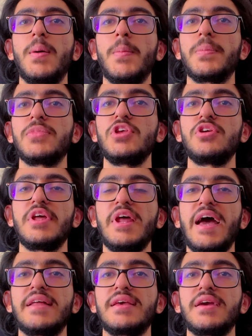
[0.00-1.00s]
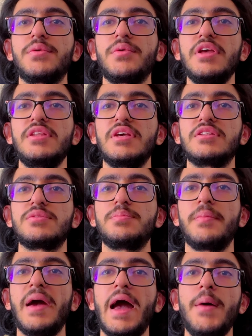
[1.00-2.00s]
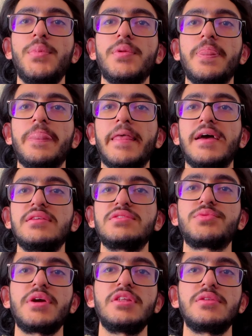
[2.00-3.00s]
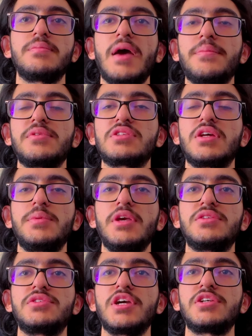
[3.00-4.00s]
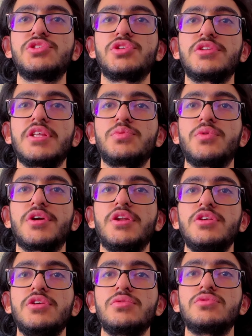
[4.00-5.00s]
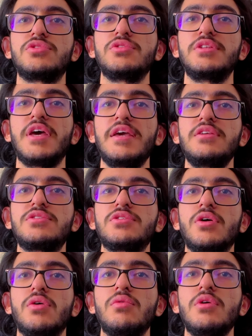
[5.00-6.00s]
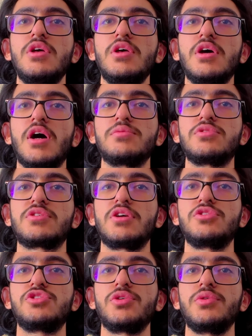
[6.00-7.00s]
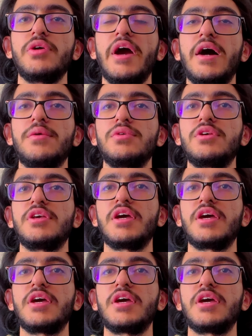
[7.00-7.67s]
you can add a gradient map. And this gradient map is going to be a texture that we're going to use today. So I'm just going to show you how you can